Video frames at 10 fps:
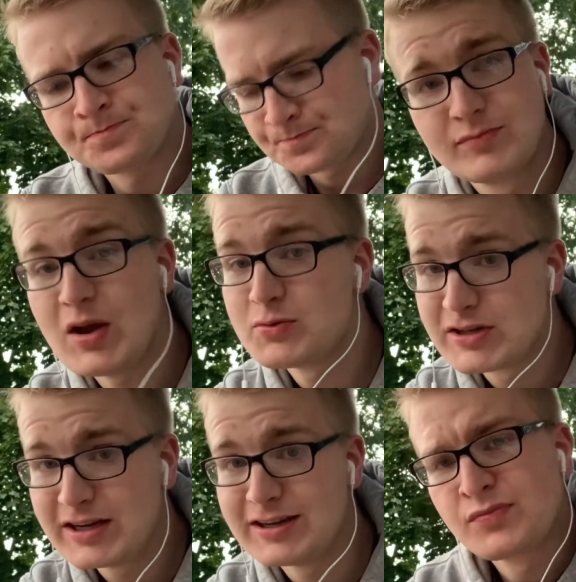That was
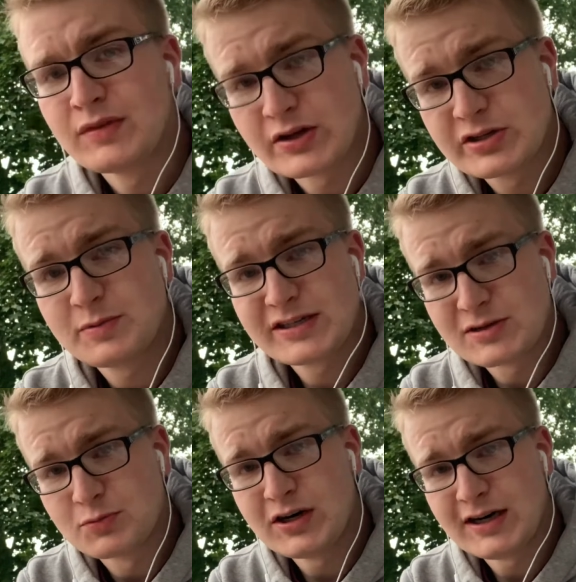good. I was a bit
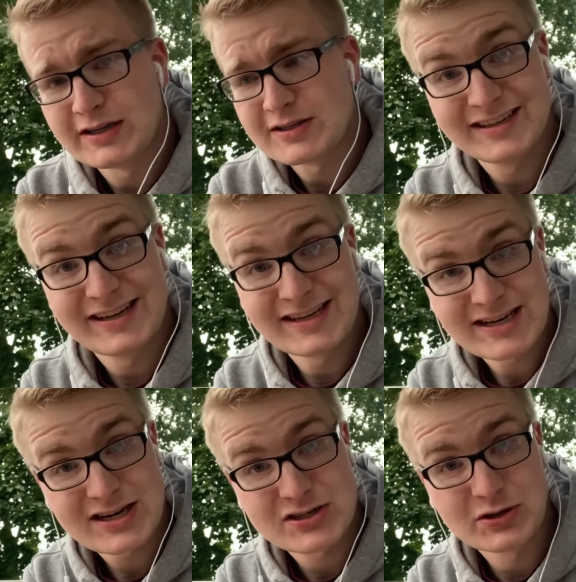surprised. It's
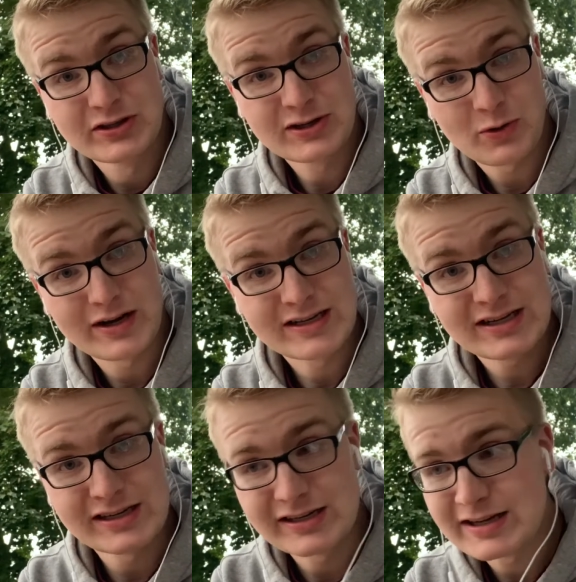actually quite
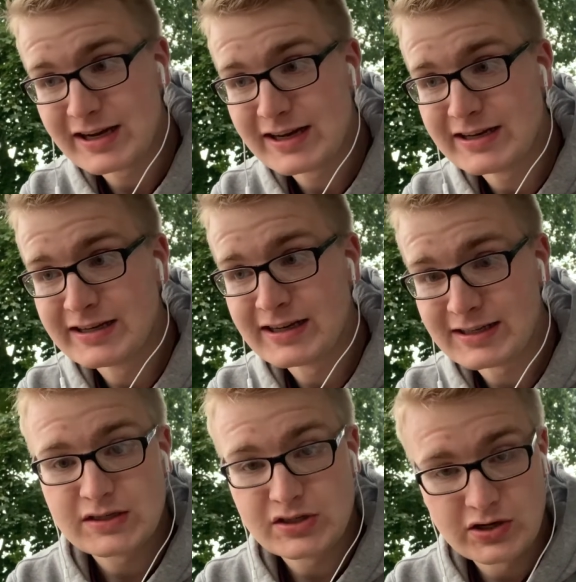good, and
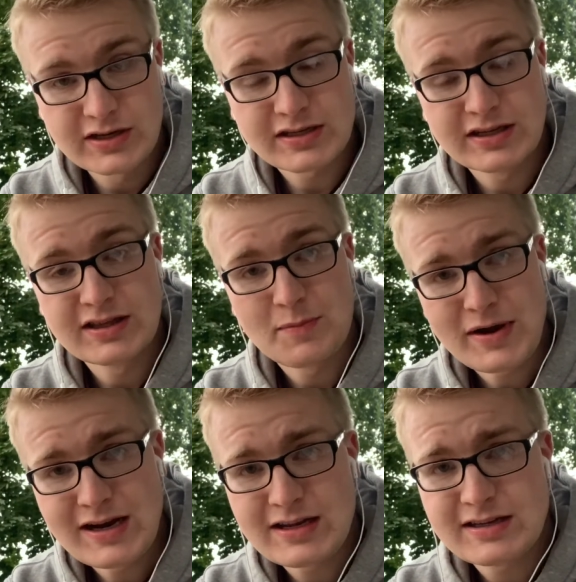seriously, the
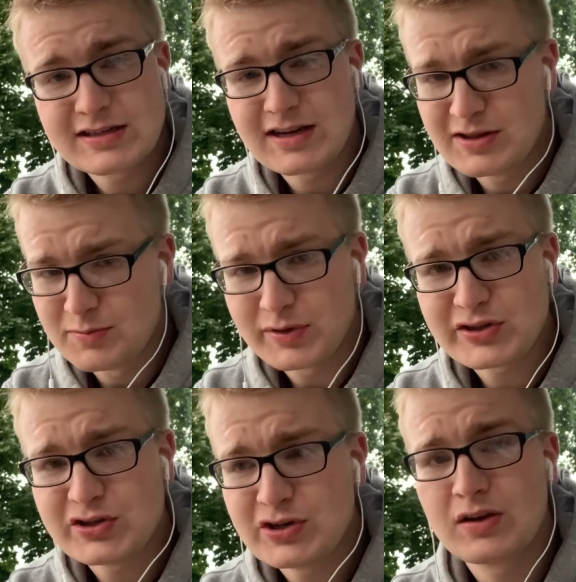mayonnaise and the
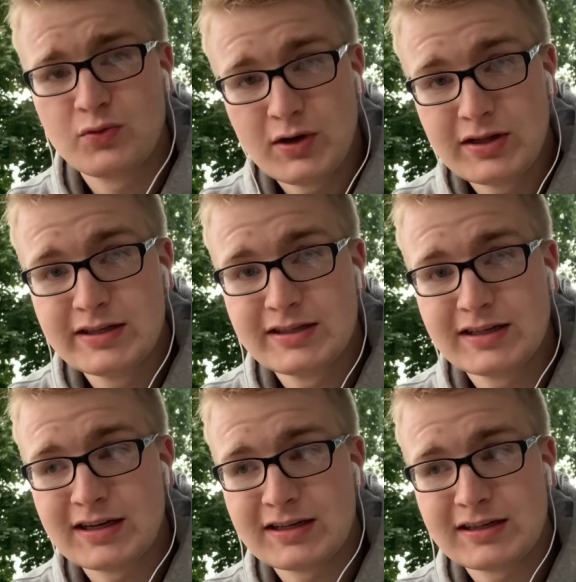mustard really
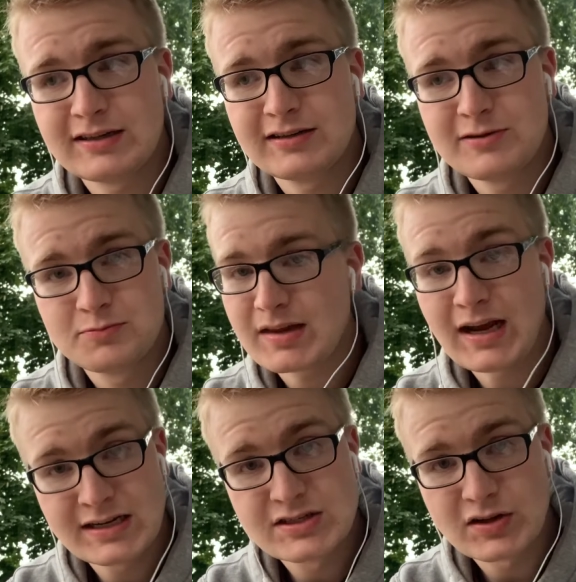
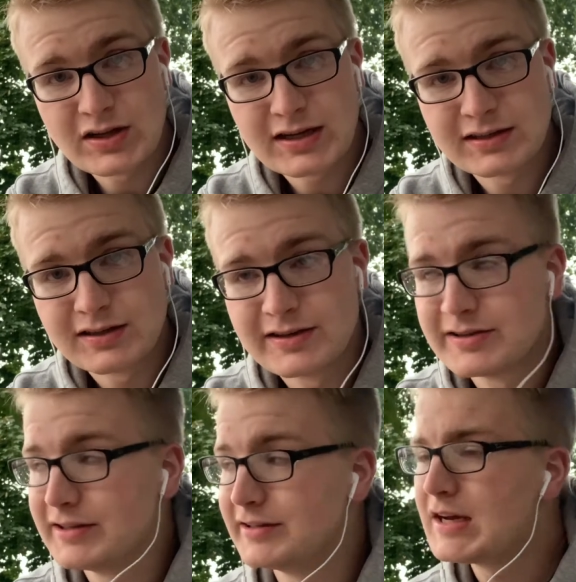adds a lot, I
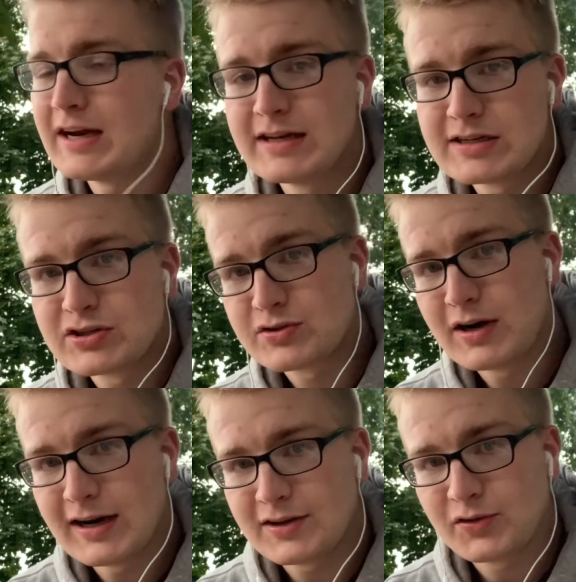think. Kind of
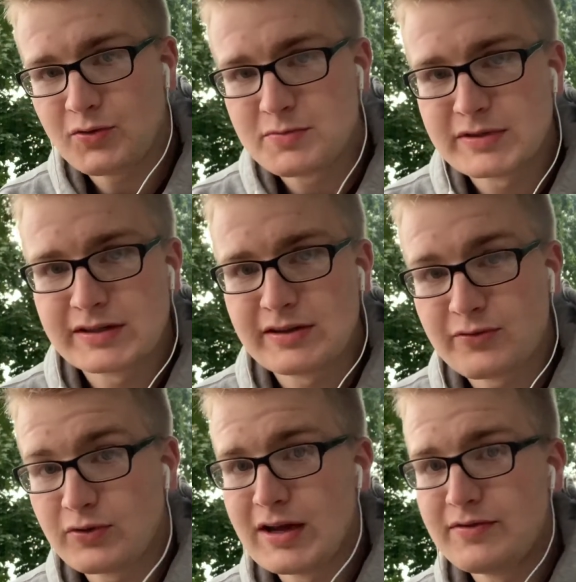distracts from the
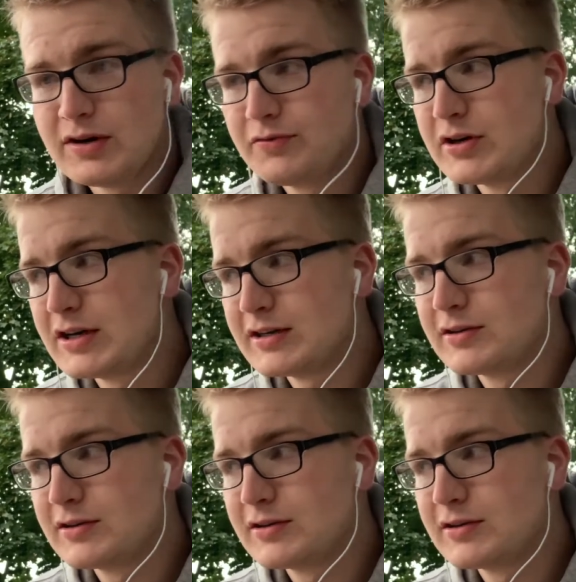flavor if you're not